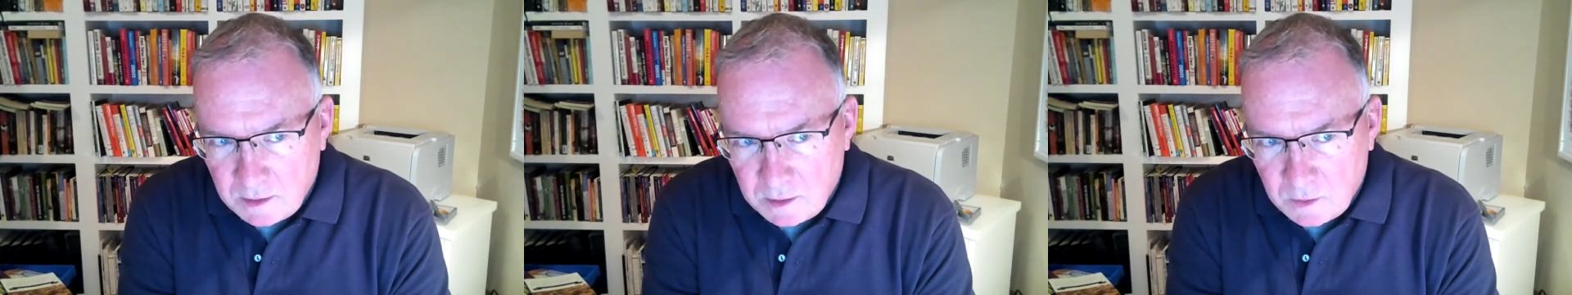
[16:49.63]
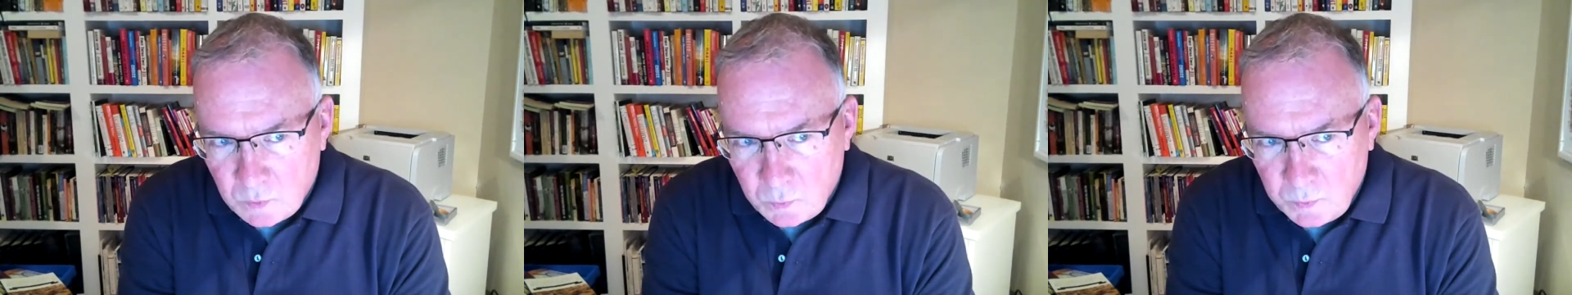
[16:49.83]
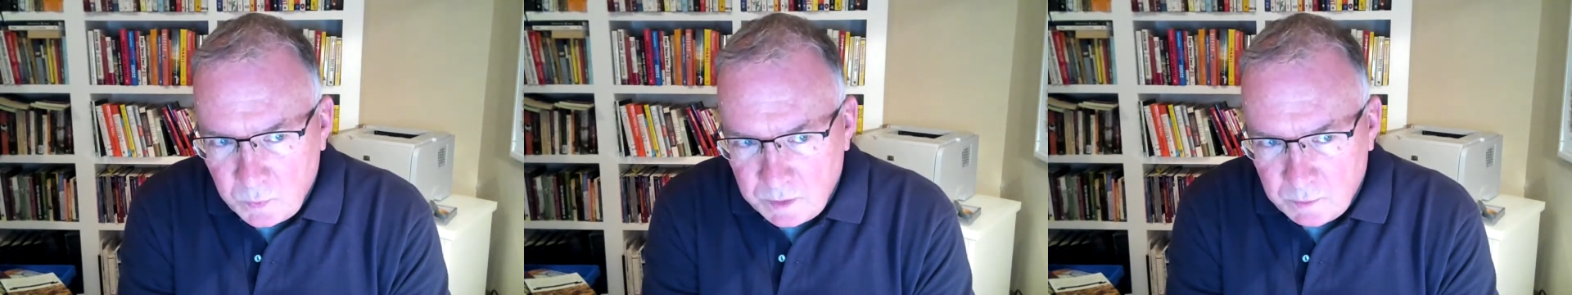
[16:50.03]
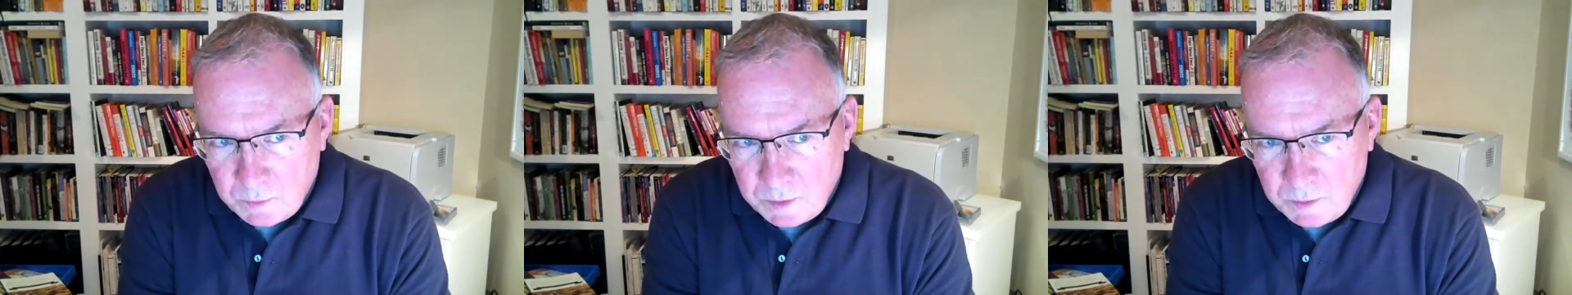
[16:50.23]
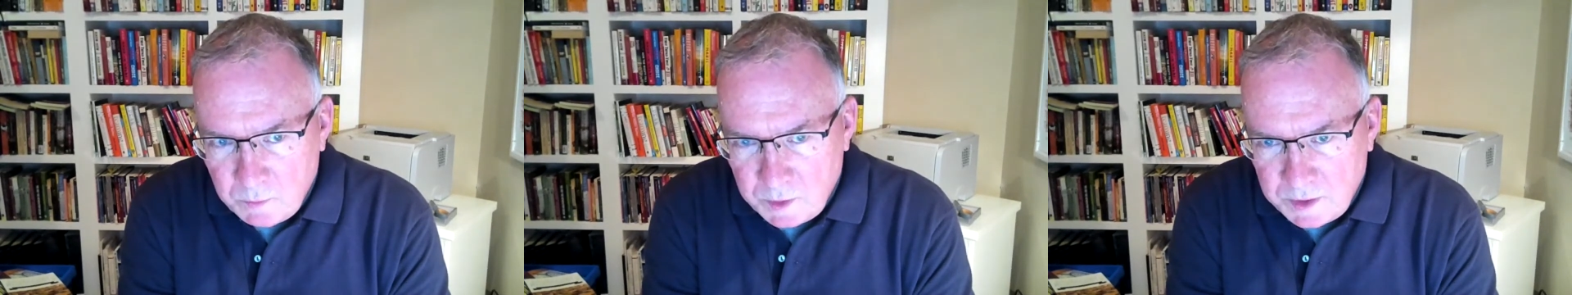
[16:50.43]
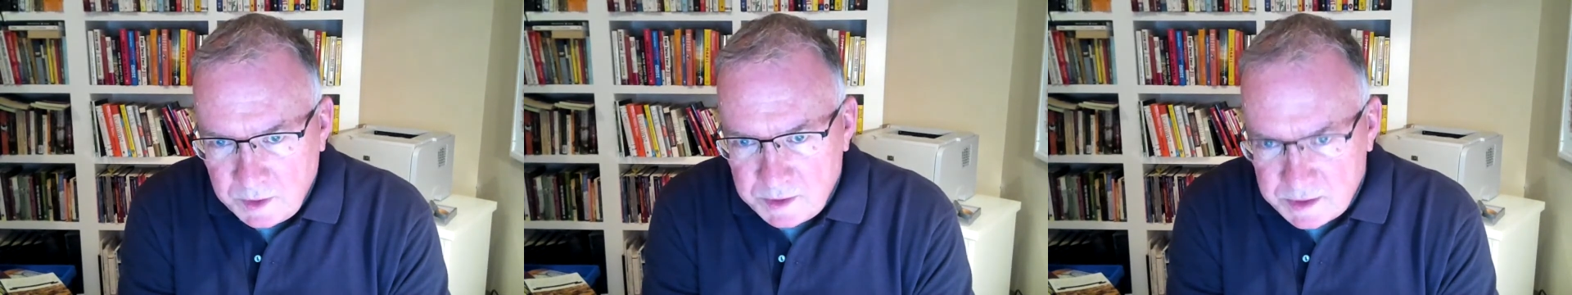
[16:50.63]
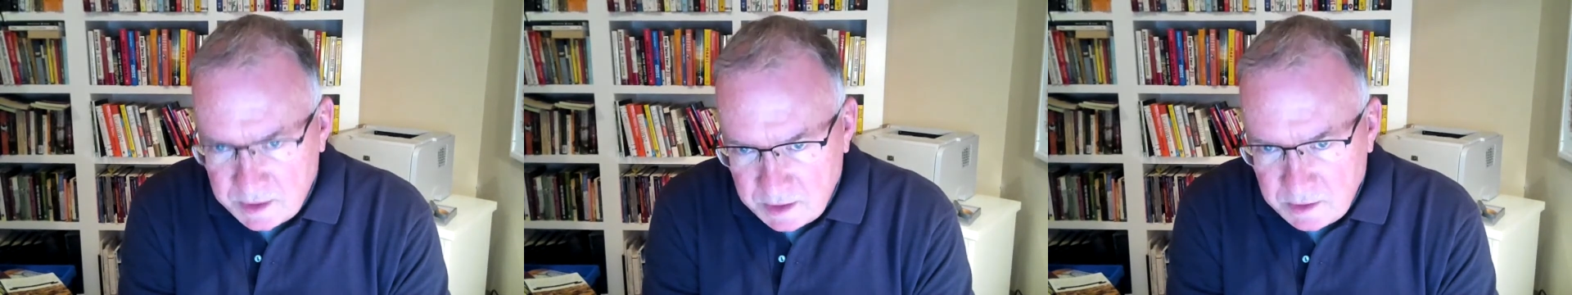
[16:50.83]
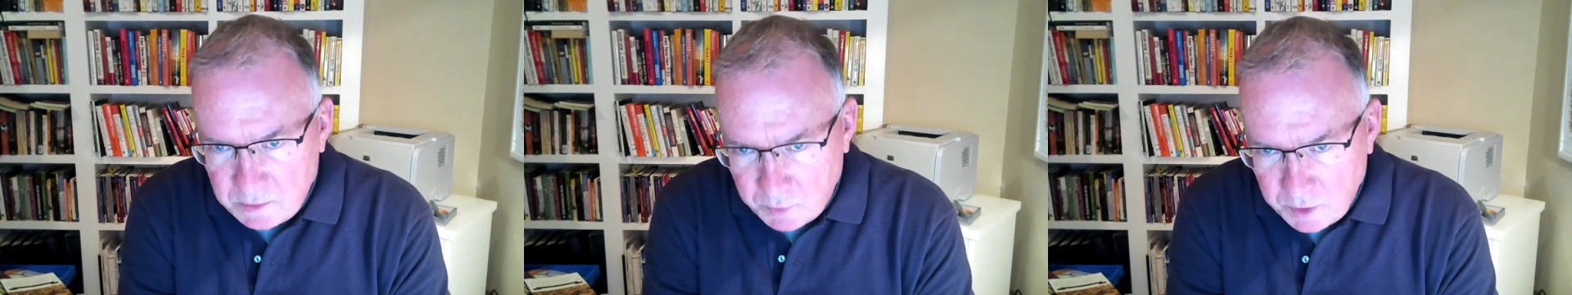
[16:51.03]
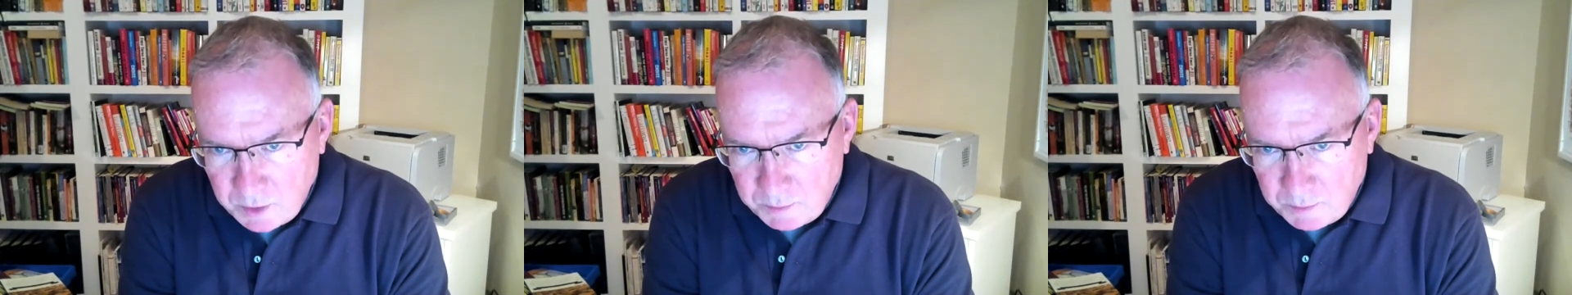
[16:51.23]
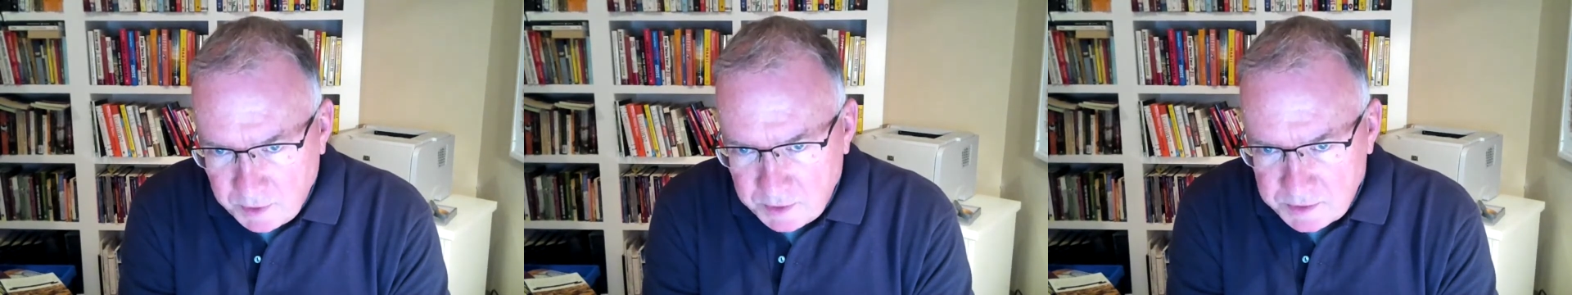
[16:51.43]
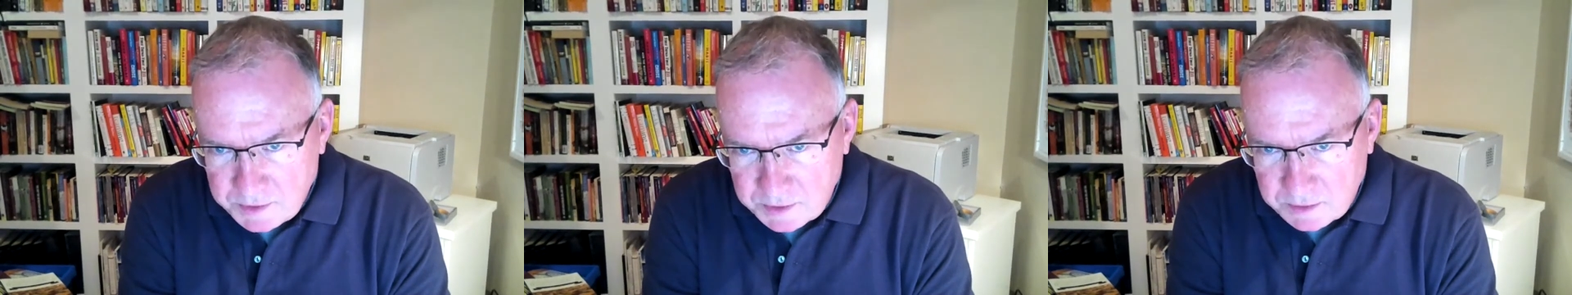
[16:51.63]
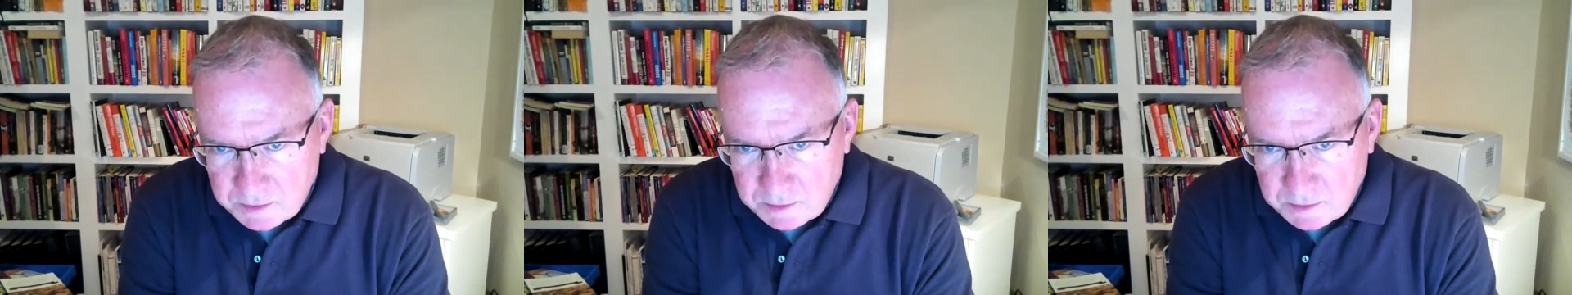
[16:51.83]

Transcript: we see the real person.